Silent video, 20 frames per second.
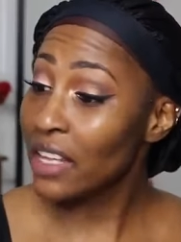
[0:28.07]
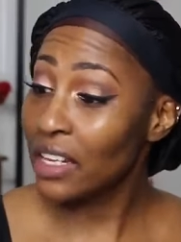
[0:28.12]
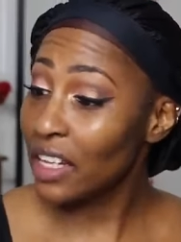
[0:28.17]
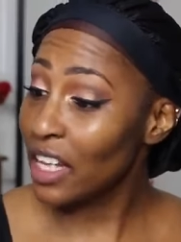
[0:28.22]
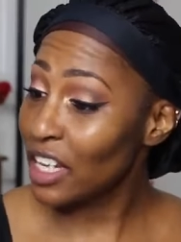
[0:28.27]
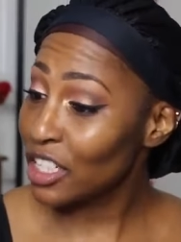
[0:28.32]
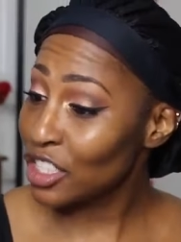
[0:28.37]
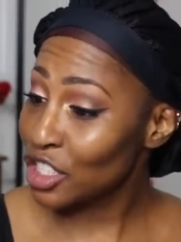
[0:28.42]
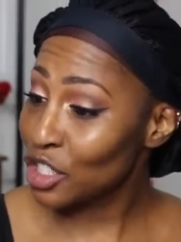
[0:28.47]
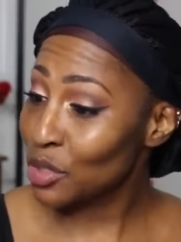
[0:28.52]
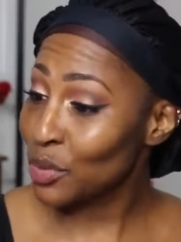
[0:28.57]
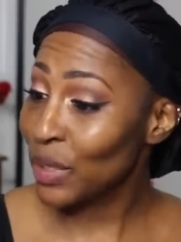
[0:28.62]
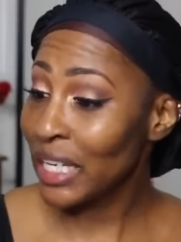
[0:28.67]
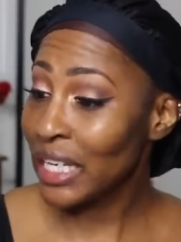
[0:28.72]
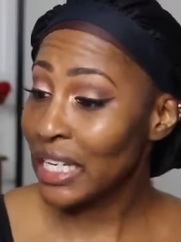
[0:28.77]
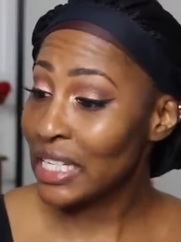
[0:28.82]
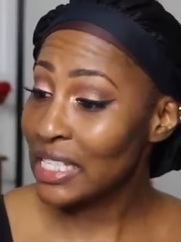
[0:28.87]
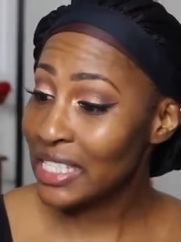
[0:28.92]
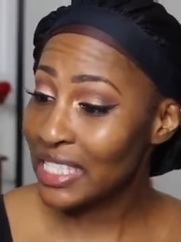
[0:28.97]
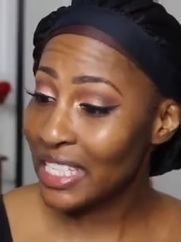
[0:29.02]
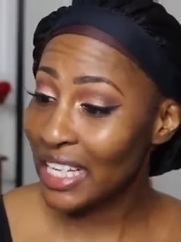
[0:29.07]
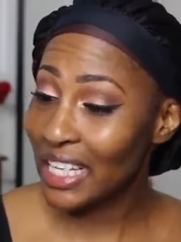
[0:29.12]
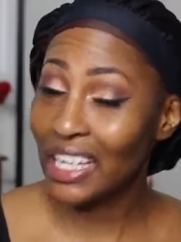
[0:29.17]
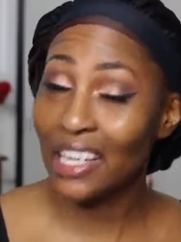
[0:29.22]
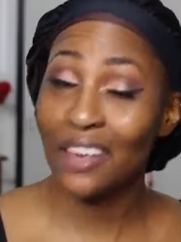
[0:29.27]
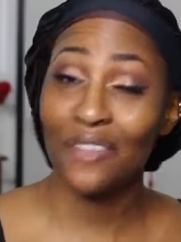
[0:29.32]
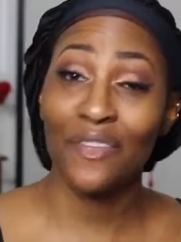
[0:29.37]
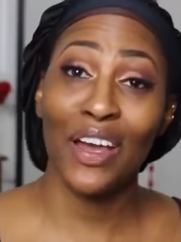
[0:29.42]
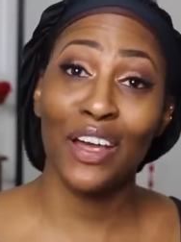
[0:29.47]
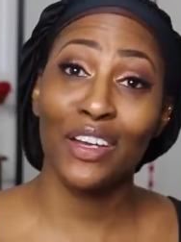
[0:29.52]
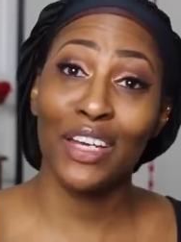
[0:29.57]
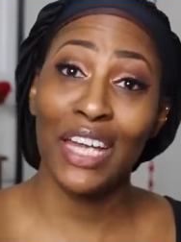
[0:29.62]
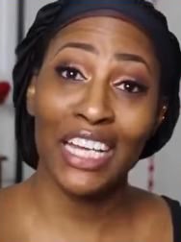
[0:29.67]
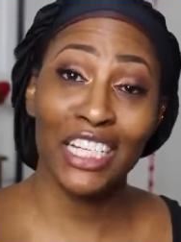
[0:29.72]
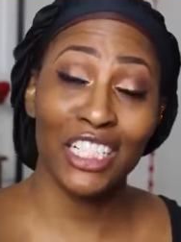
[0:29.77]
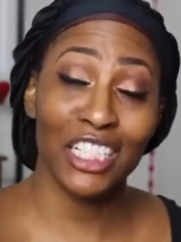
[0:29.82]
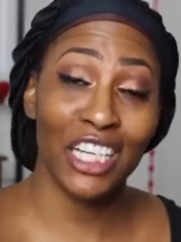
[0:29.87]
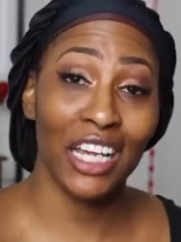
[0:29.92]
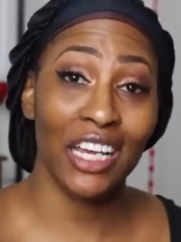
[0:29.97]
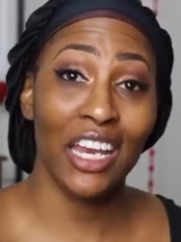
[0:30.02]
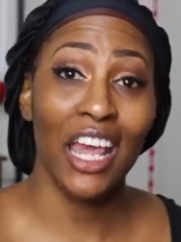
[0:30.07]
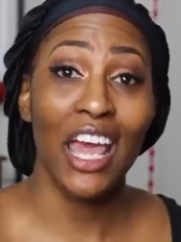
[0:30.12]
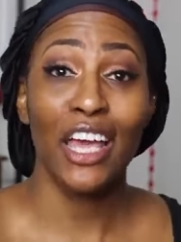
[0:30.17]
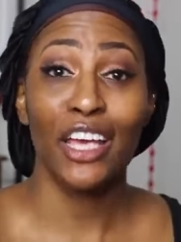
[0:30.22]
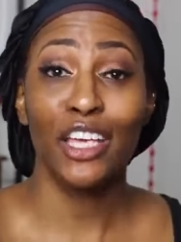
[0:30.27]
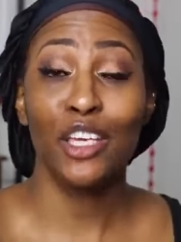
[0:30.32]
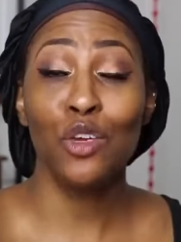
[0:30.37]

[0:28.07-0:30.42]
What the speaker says: the Luxury Concealing Foundation.